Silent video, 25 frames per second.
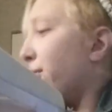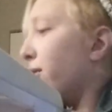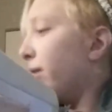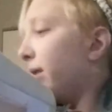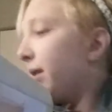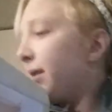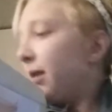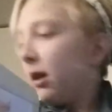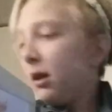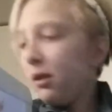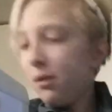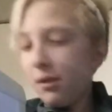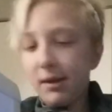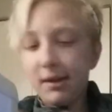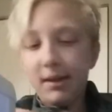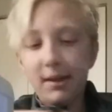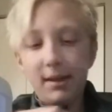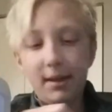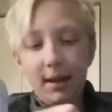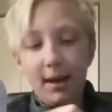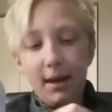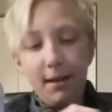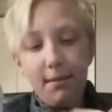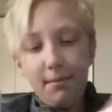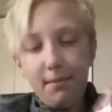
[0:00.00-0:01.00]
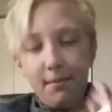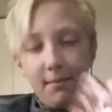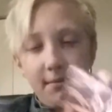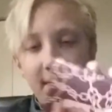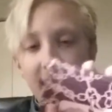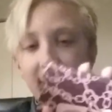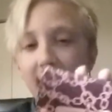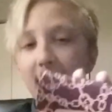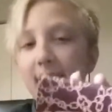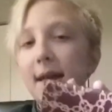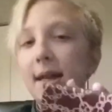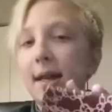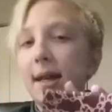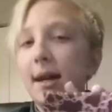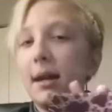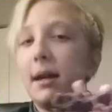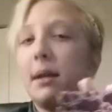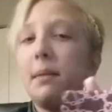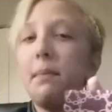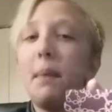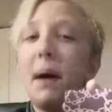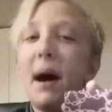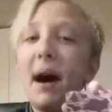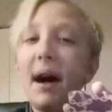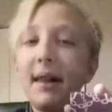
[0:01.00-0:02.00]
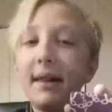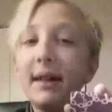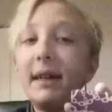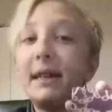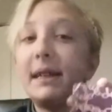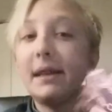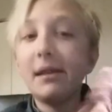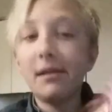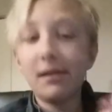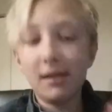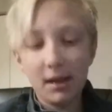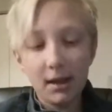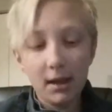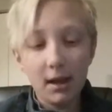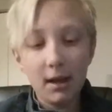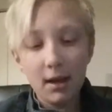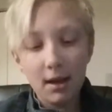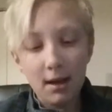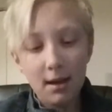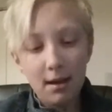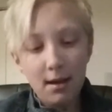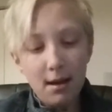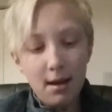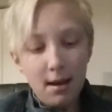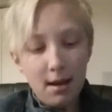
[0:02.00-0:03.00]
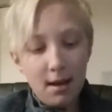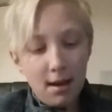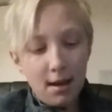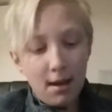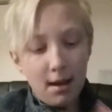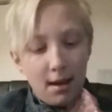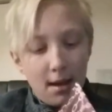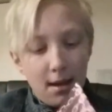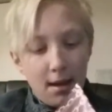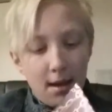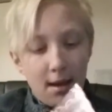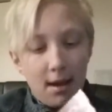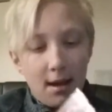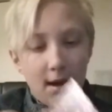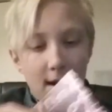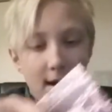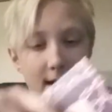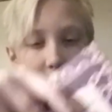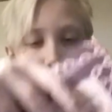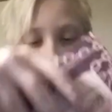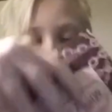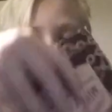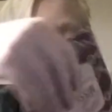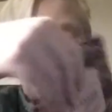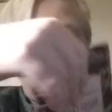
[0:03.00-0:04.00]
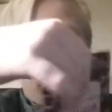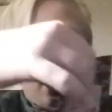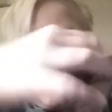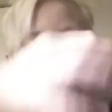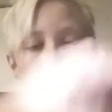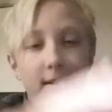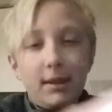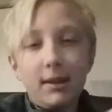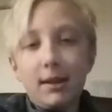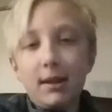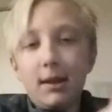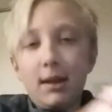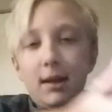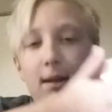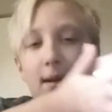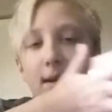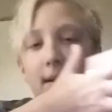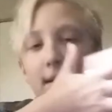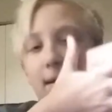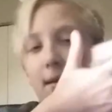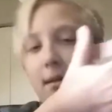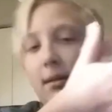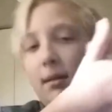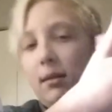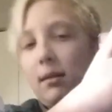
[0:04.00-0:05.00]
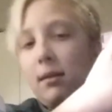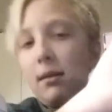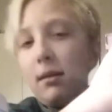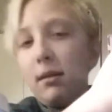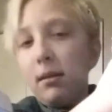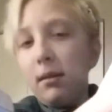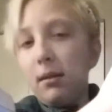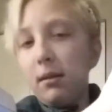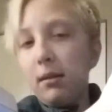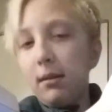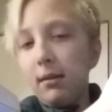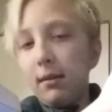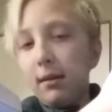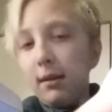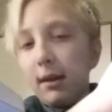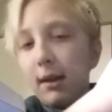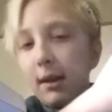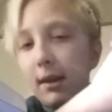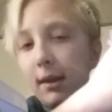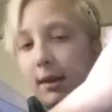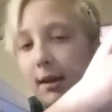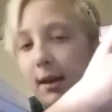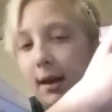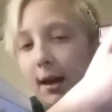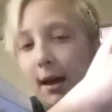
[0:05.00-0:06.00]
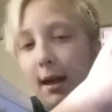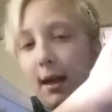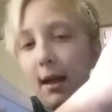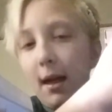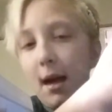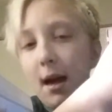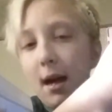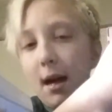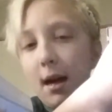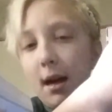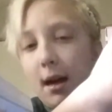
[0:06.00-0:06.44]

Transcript: to use the Missy Lynn palette. And it looks like that.